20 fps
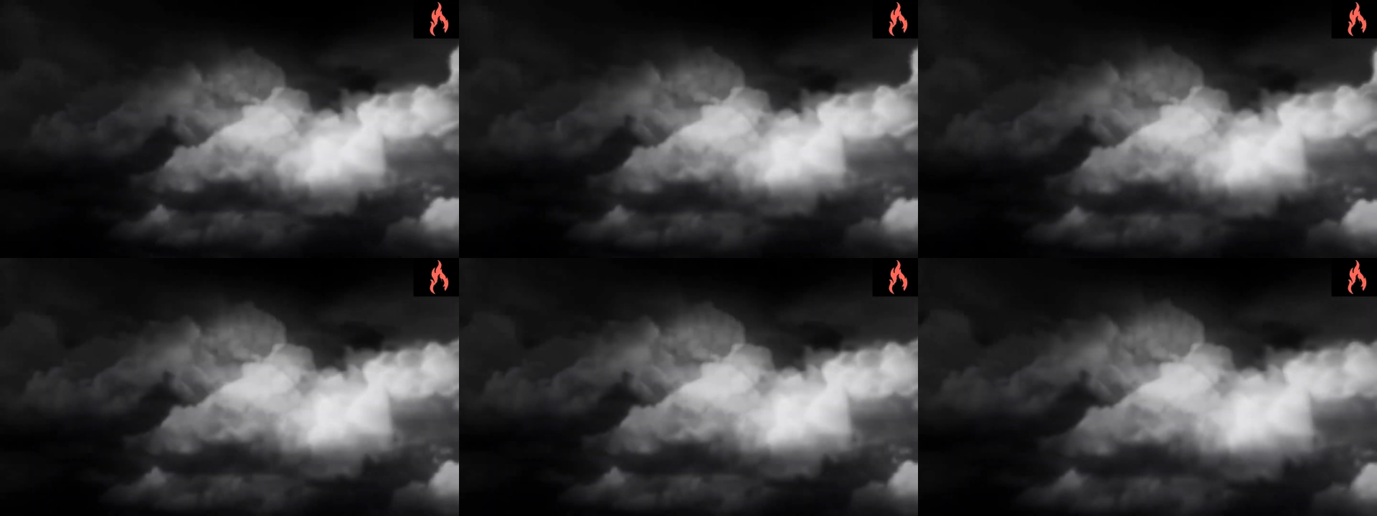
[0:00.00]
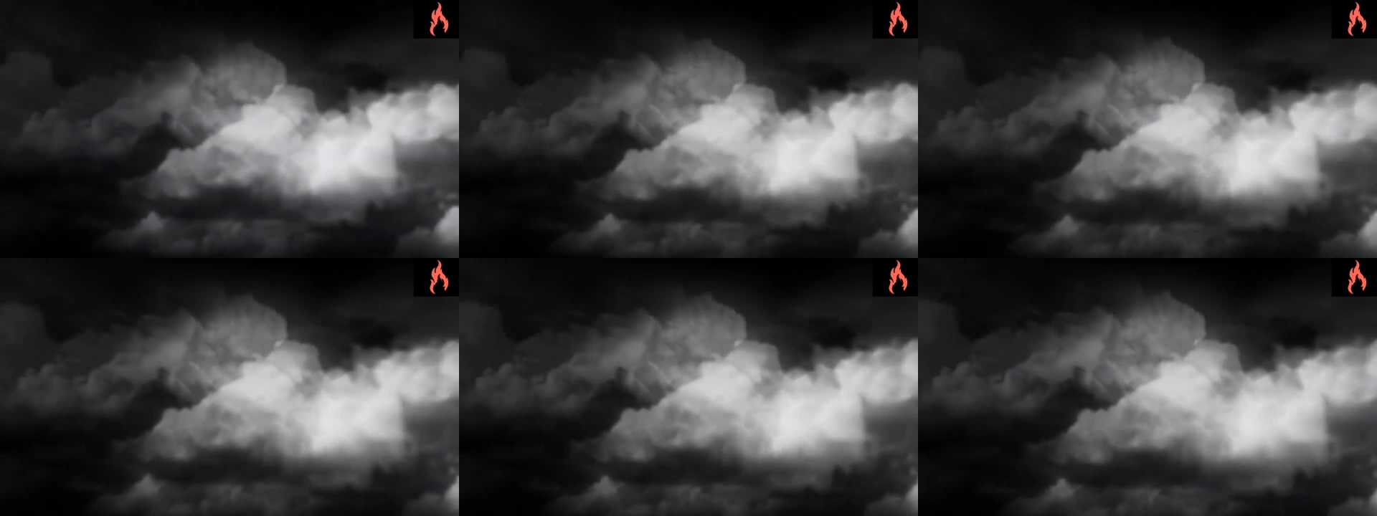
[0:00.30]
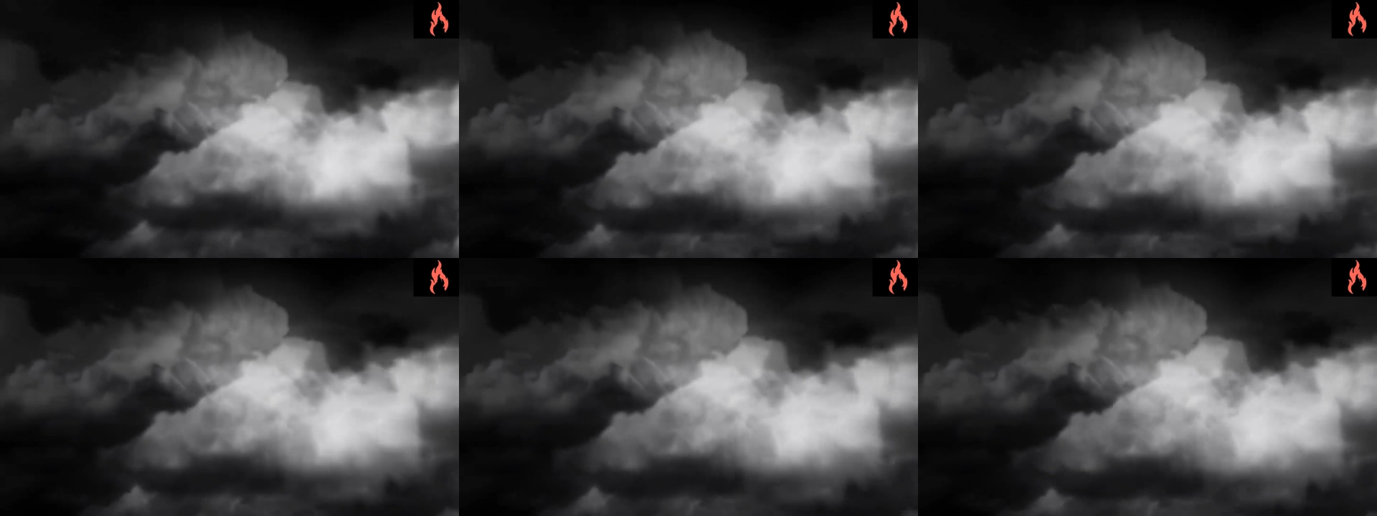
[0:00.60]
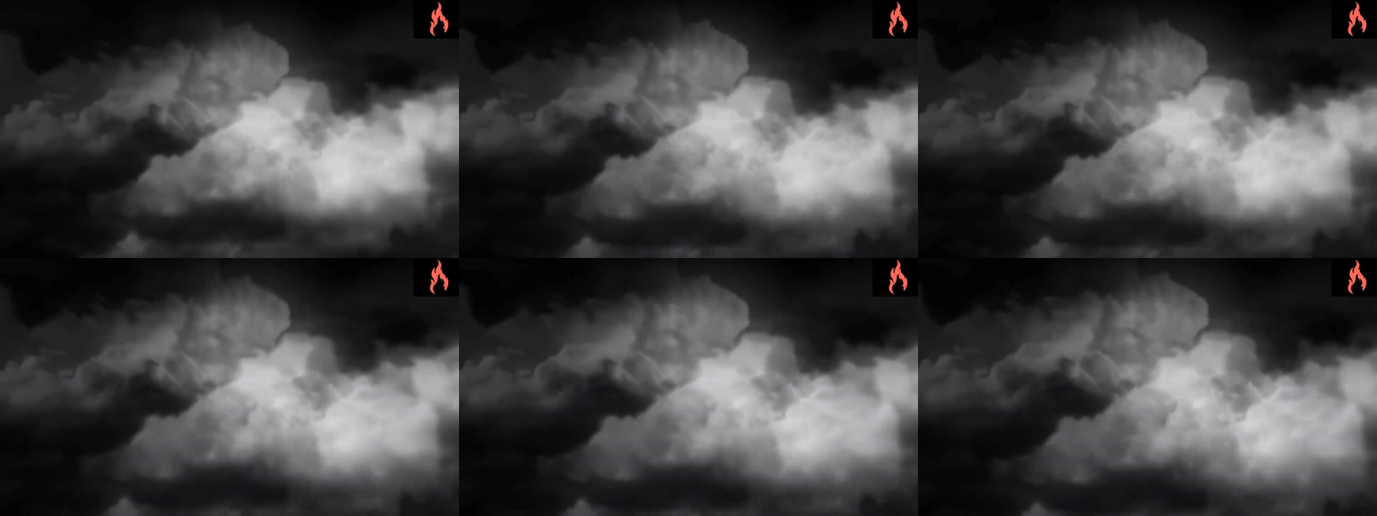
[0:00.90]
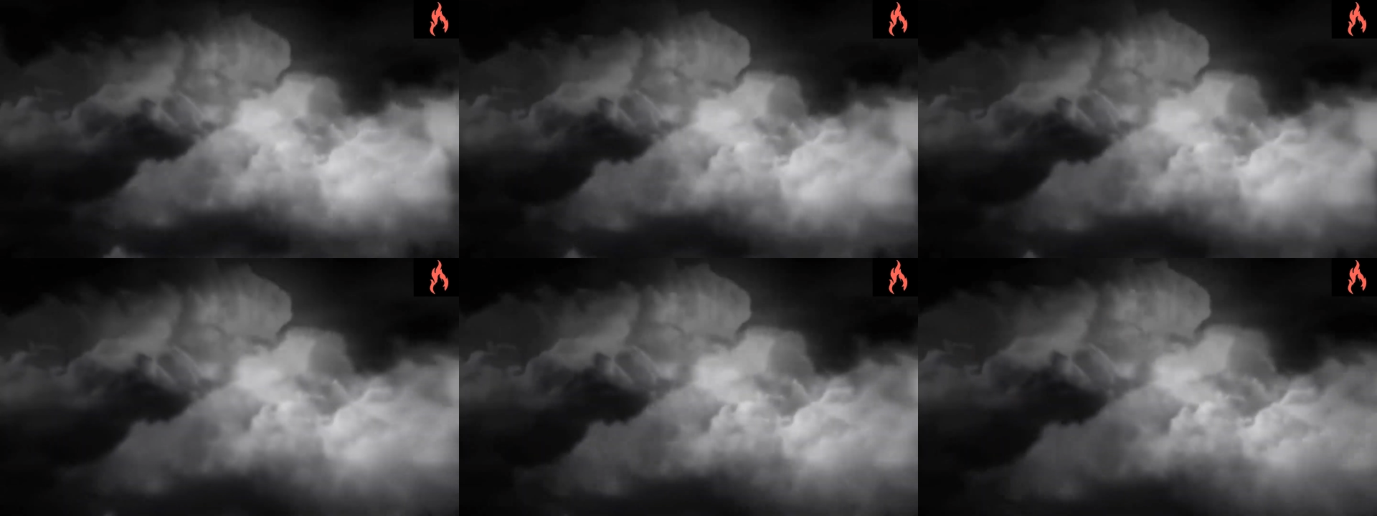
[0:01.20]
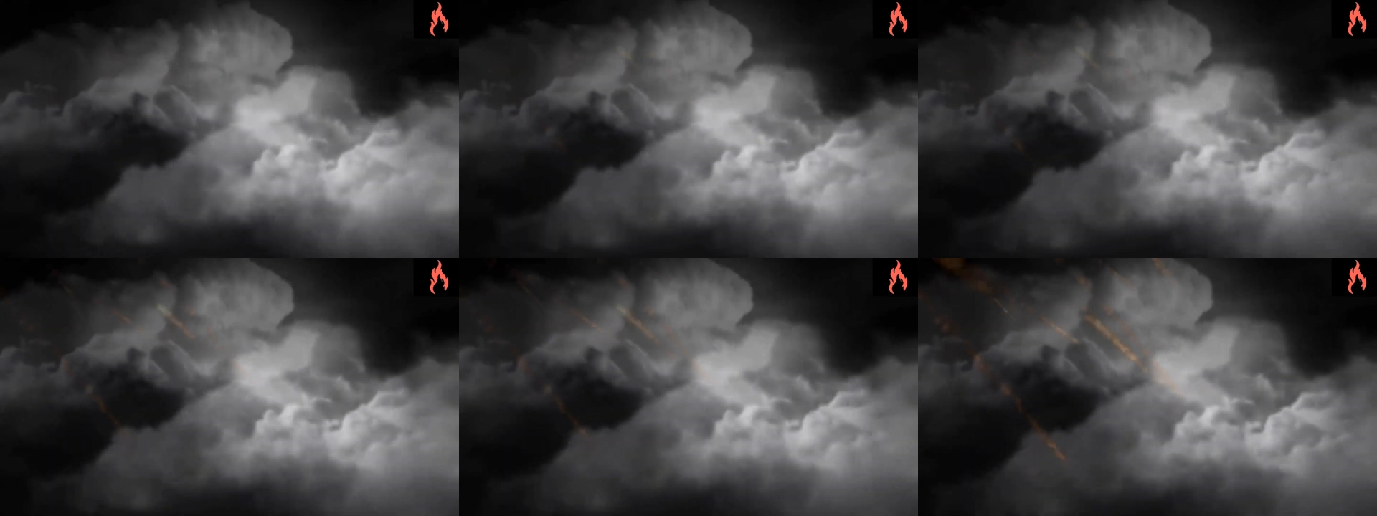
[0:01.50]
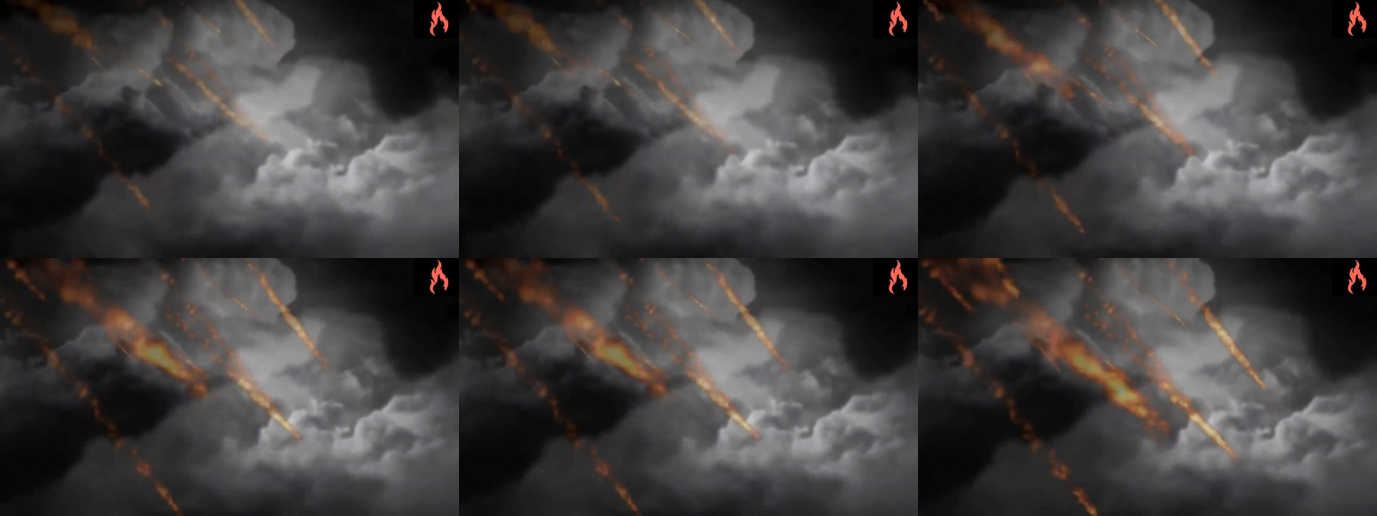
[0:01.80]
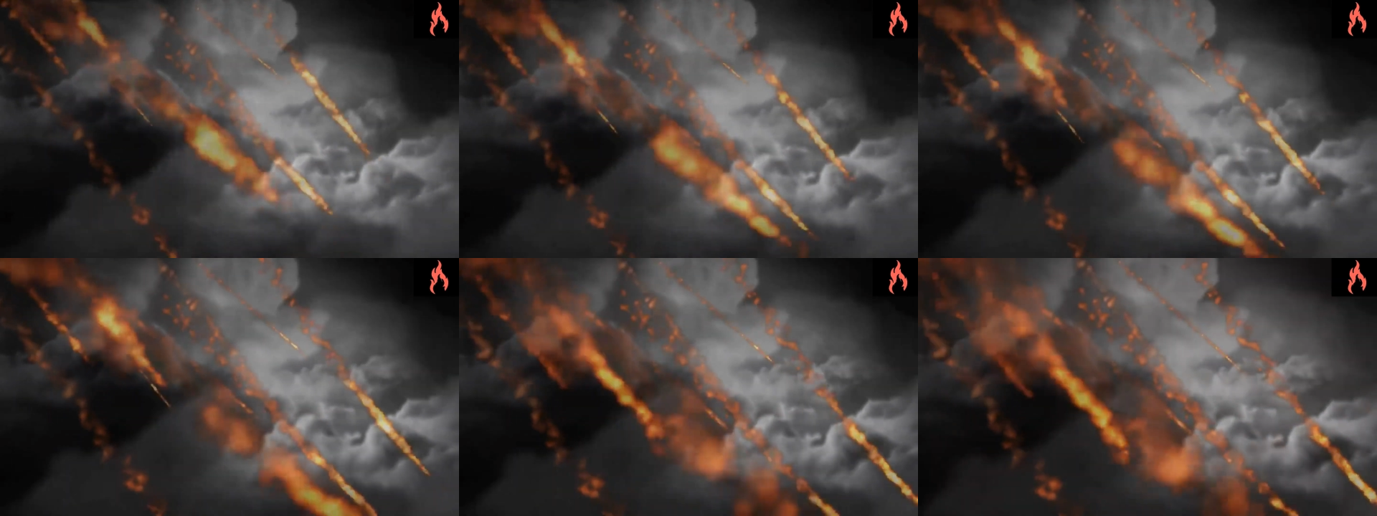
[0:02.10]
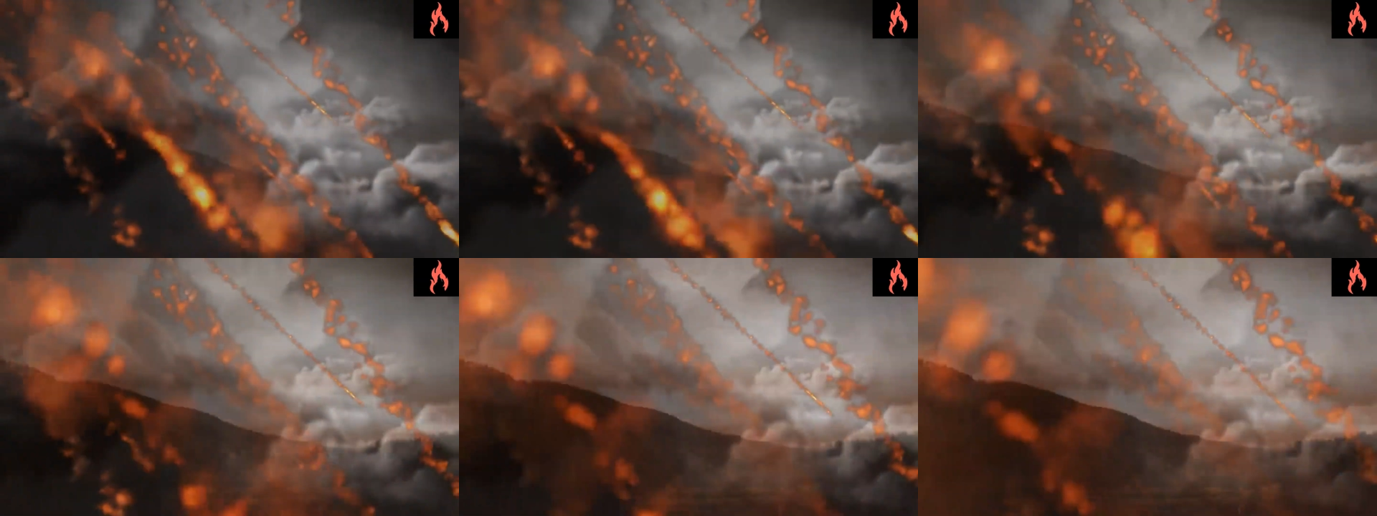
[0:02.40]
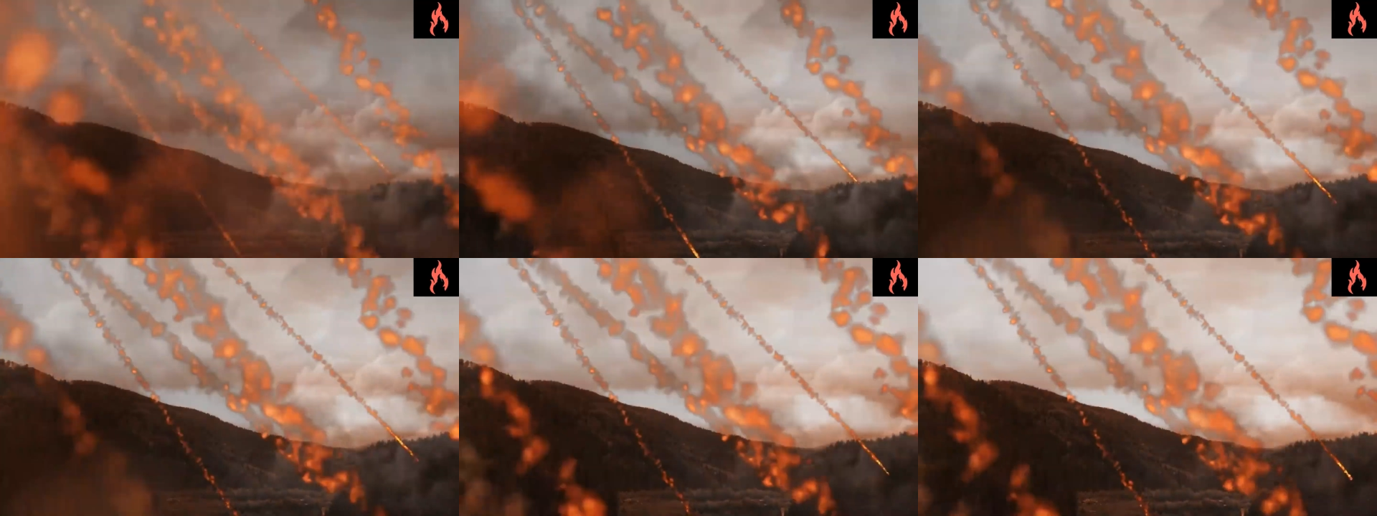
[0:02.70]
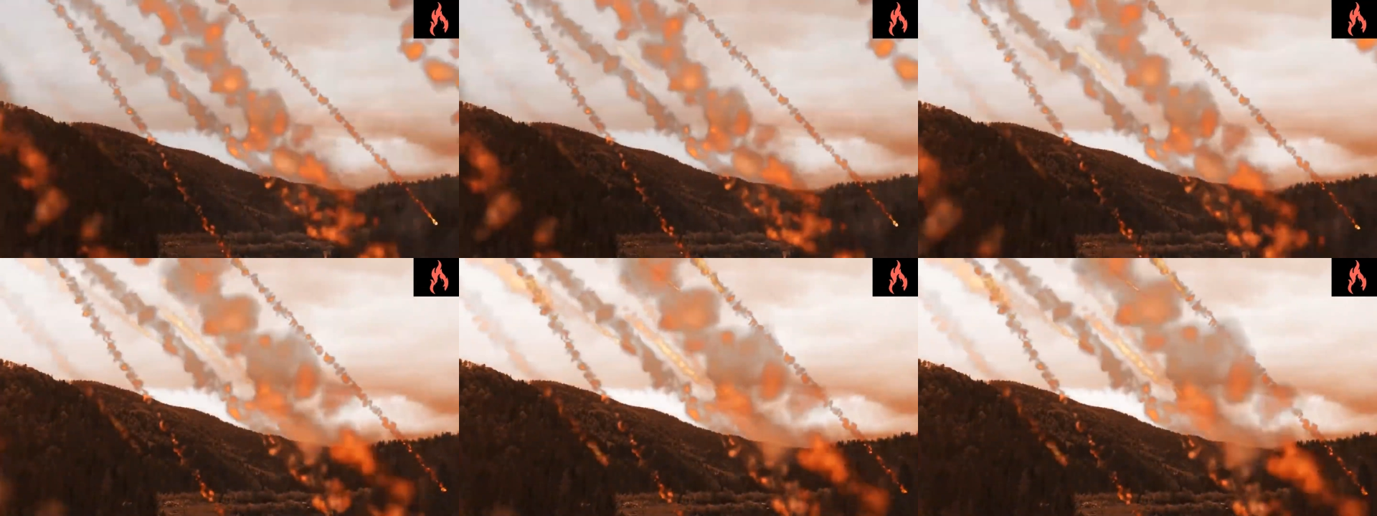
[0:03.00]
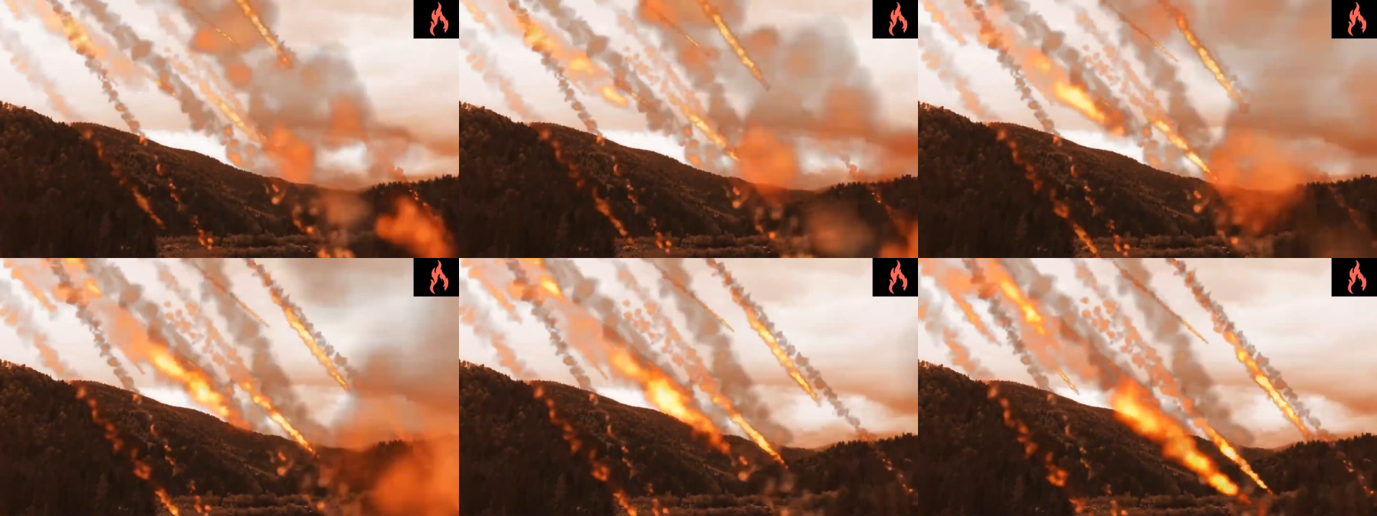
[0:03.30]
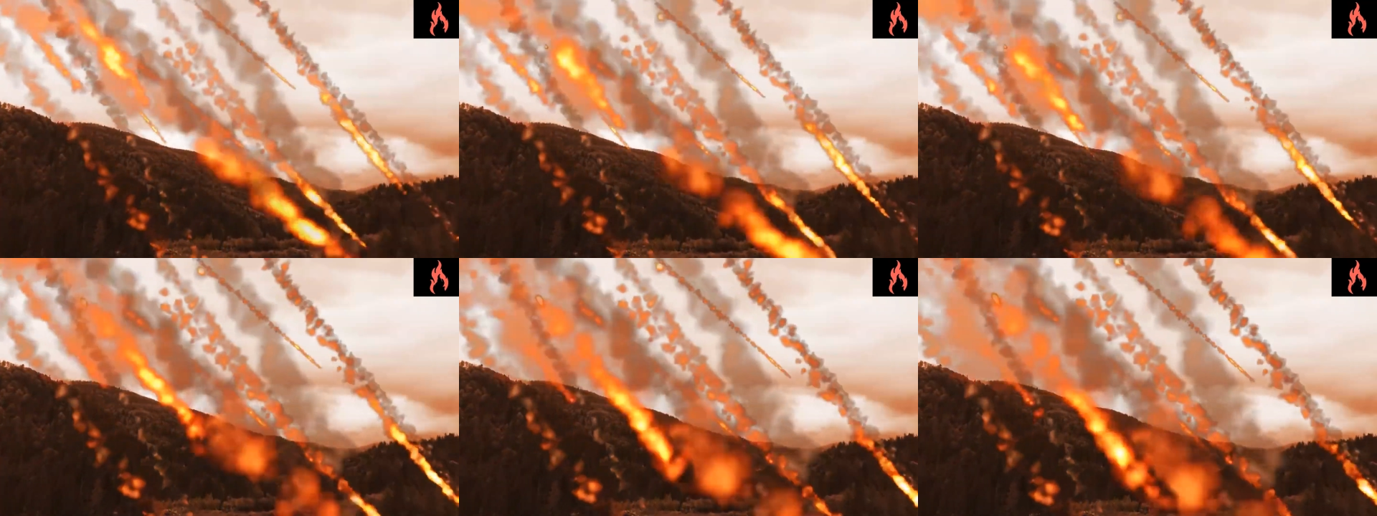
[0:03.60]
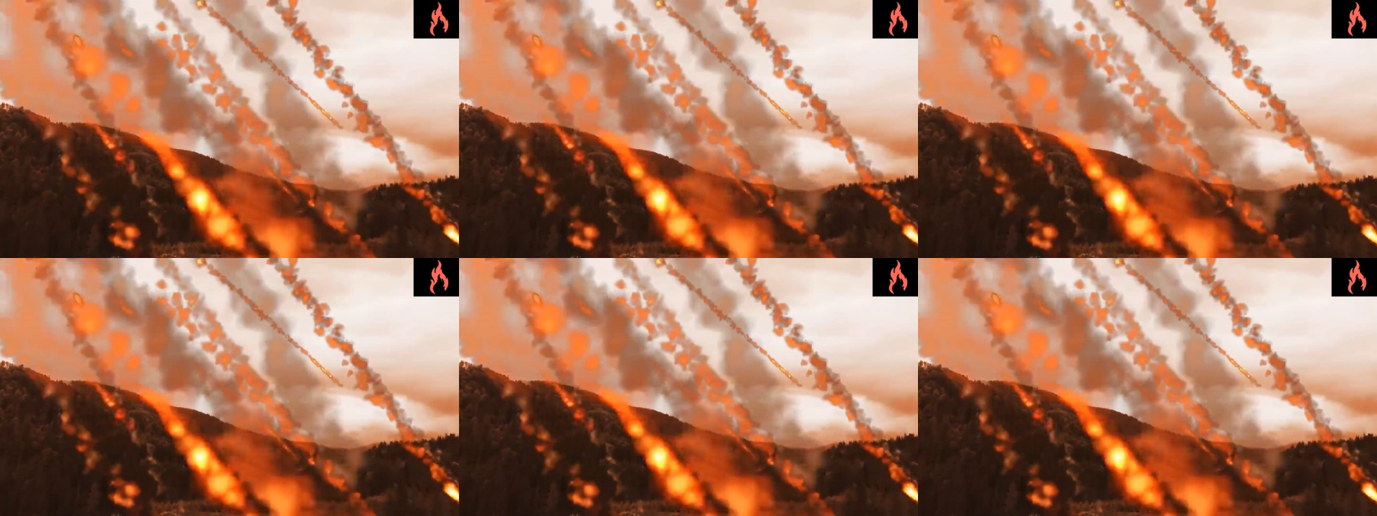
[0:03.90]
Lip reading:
(no speaker visible)